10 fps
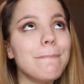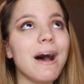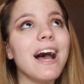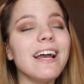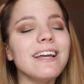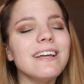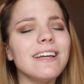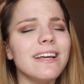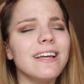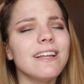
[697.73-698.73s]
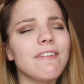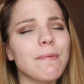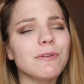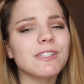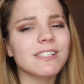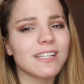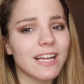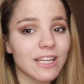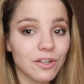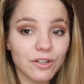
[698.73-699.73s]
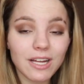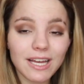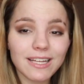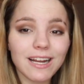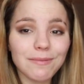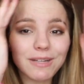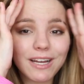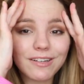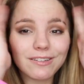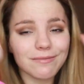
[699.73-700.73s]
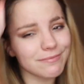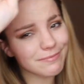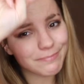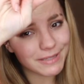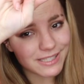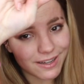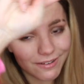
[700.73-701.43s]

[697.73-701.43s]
Bye! And if I post this tonight, good night. I'm tired. Peace